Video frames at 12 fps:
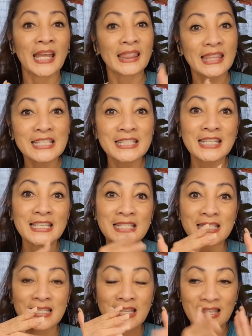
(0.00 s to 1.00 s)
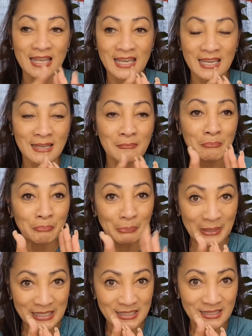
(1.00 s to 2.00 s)
this is the
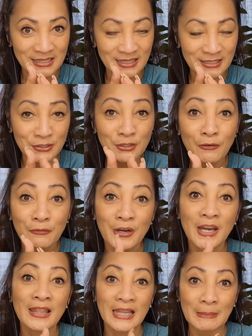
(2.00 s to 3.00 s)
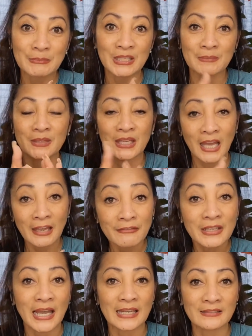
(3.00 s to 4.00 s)
best so far laptop that
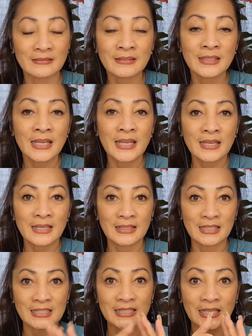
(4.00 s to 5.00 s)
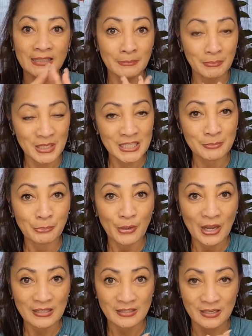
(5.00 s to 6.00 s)
I've gotten. It's got the best
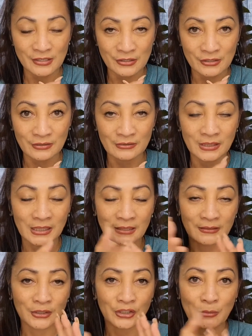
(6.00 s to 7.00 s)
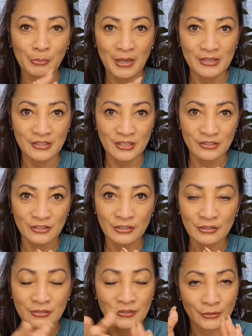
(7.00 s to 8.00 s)
processing,
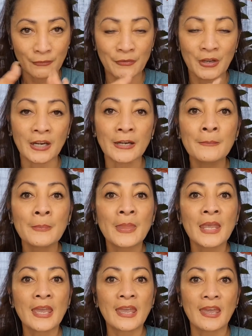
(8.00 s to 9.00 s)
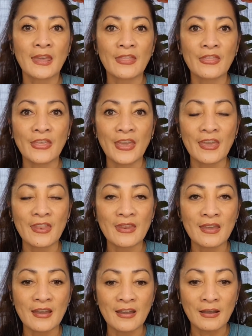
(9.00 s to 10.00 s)
processor so far. And
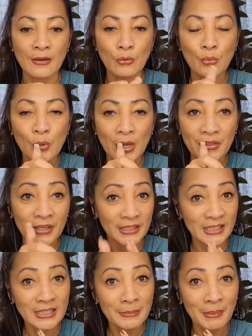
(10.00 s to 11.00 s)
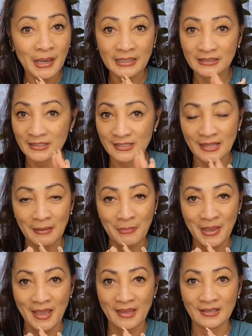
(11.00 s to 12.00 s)
then with the gigabyte, it's not
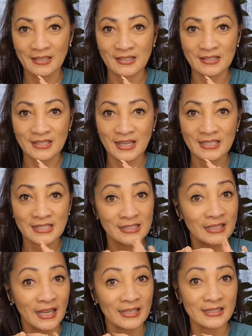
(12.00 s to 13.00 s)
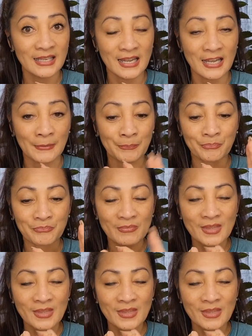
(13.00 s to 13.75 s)
bad. It's got 8